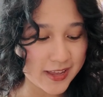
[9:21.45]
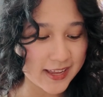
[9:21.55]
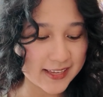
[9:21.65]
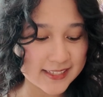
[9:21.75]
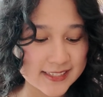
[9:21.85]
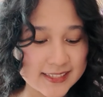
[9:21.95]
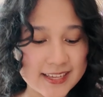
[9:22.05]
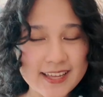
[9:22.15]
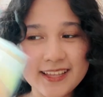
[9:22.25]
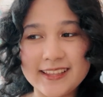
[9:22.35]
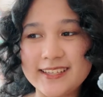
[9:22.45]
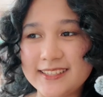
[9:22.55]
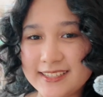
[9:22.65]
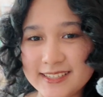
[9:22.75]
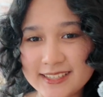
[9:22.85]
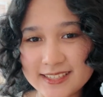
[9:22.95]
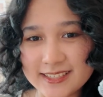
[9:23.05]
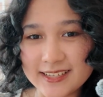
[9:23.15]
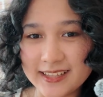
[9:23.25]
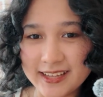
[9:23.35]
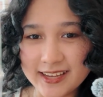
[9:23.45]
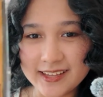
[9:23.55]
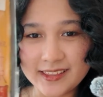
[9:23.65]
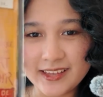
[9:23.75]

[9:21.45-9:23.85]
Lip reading: and this is like the